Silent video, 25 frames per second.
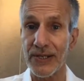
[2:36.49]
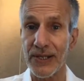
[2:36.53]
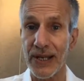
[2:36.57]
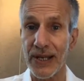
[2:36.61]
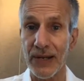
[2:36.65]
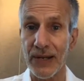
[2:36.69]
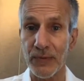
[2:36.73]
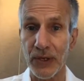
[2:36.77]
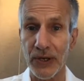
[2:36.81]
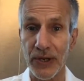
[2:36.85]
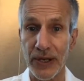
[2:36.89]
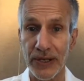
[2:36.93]
And
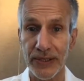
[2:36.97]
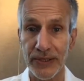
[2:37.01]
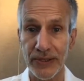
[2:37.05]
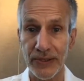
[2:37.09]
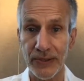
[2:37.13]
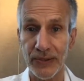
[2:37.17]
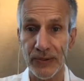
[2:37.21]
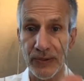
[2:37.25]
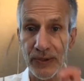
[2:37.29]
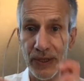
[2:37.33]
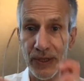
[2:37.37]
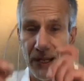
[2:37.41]
we're going
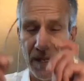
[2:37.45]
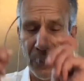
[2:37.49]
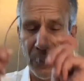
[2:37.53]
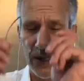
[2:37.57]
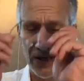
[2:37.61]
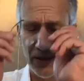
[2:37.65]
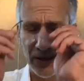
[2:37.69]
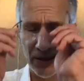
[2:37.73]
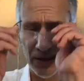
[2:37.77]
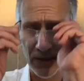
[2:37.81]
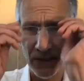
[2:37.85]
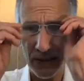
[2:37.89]
to
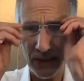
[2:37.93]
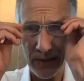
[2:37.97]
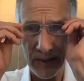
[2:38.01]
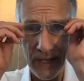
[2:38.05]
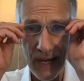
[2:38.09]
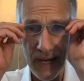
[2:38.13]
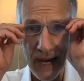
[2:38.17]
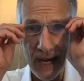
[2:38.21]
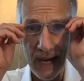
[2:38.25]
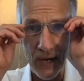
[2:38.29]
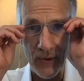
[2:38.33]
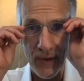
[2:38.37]
look
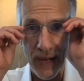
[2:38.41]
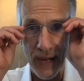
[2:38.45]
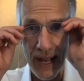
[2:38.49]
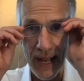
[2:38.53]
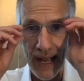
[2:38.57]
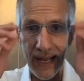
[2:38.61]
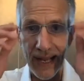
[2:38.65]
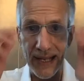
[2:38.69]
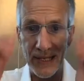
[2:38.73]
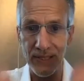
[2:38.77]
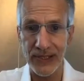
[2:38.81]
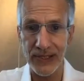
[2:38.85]
now
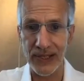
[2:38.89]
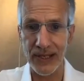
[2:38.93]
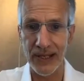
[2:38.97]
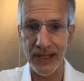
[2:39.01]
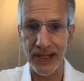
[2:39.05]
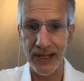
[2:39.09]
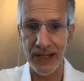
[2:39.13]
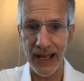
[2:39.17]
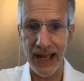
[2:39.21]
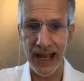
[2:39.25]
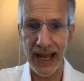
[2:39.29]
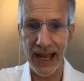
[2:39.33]
at
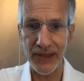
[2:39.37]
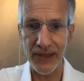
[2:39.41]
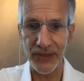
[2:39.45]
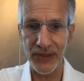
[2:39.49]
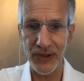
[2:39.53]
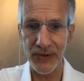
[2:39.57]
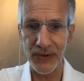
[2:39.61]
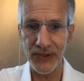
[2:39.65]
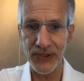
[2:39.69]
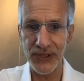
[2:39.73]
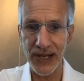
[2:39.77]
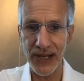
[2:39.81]

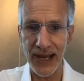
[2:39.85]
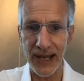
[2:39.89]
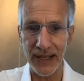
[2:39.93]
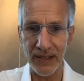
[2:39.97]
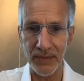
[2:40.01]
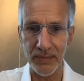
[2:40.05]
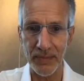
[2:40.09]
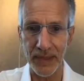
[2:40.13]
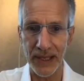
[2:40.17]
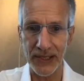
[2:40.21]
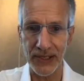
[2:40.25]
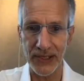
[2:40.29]
those
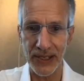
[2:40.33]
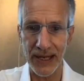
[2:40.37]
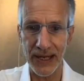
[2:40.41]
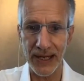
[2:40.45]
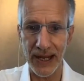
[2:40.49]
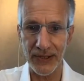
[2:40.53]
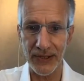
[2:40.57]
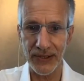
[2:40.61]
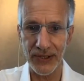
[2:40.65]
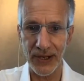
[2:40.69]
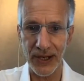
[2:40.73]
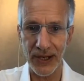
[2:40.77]
elements, and I'll
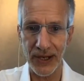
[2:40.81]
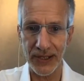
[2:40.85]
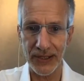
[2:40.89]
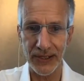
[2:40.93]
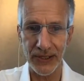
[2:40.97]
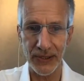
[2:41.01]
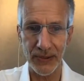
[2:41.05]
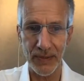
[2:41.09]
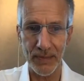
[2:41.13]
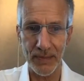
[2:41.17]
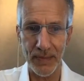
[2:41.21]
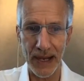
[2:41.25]
talk to
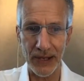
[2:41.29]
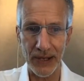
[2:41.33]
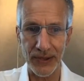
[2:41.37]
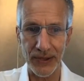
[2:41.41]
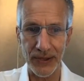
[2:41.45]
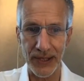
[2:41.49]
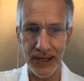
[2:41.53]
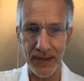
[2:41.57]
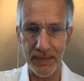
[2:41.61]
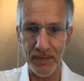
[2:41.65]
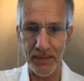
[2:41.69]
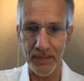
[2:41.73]
you about
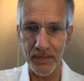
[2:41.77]
them.